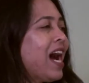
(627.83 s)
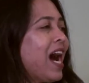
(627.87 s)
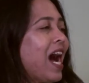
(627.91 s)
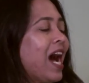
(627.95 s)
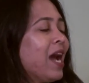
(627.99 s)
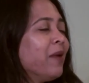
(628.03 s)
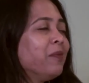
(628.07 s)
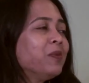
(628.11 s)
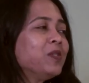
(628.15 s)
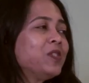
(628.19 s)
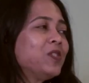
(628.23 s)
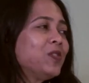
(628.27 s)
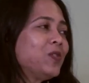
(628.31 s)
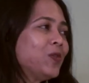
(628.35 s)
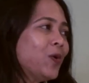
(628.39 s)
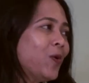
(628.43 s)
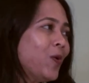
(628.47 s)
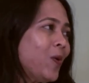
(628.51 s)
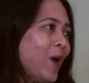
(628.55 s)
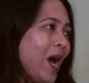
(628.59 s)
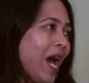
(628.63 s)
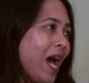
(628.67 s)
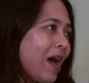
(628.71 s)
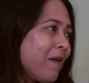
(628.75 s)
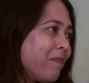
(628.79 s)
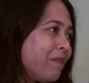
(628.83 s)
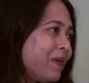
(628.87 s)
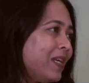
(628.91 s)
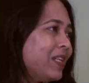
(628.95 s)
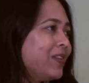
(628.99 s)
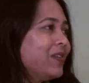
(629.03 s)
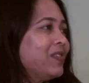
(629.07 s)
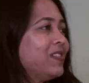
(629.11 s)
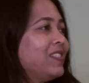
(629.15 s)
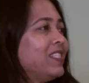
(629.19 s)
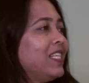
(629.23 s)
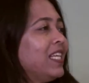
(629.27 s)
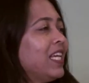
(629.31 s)
I was so happy
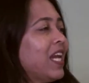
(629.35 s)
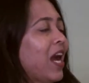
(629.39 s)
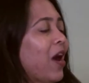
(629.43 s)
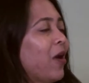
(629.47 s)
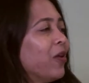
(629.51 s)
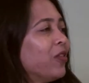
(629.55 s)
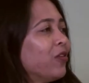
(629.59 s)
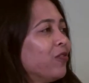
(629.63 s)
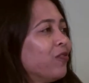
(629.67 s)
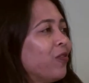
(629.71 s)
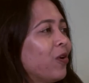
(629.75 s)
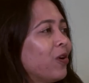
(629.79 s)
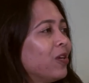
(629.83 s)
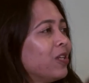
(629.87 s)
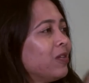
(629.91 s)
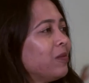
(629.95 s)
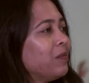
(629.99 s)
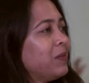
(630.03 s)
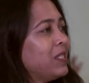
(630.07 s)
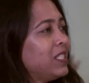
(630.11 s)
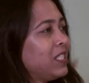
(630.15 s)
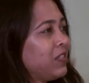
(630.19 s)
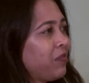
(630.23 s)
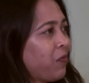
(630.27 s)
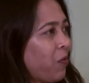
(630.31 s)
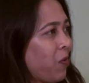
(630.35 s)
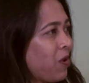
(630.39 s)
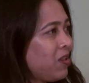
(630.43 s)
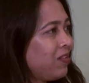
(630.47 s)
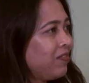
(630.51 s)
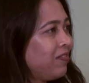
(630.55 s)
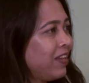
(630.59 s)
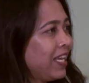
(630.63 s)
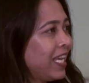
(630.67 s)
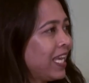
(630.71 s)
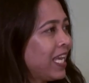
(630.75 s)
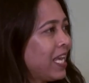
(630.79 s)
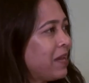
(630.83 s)
to see how the forum is
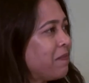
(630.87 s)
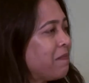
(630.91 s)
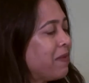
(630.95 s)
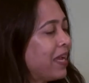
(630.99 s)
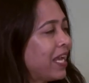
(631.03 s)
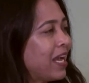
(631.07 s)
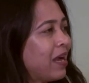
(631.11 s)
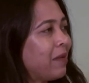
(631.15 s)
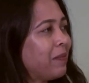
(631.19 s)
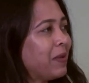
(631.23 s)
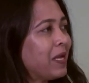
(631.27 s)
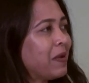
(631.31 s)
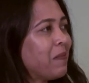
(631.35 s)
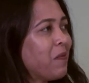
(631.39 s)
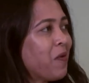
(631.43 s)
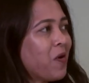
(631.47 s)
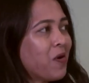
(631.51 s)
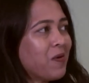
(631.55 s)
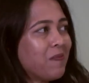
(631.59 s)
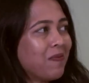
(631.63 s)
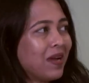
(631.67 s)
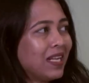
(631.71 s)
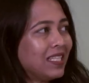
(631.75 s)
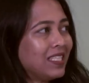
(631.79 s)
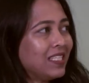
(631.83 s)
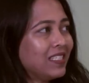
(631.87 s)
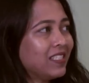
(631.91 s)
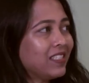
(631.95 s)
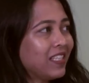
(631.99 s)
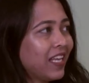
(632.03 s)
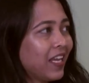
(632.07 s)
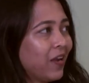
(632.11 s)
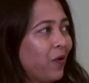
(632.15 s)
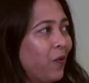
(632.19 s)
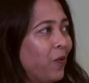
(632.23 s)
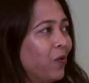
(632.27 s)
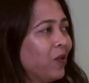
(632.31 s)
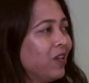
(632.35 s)
evolving and becoming more
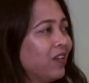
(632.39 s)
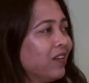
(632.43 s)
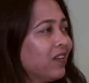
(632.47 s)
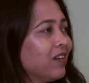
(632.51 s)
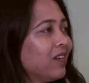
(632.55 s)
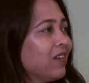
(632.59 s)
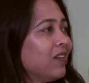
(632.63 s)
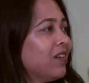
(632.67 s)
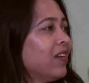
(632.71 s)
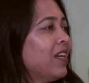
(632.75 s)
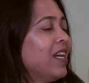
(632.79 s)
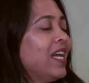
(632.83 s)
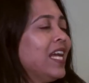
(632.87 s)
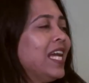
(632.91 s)
multi-stakeholder.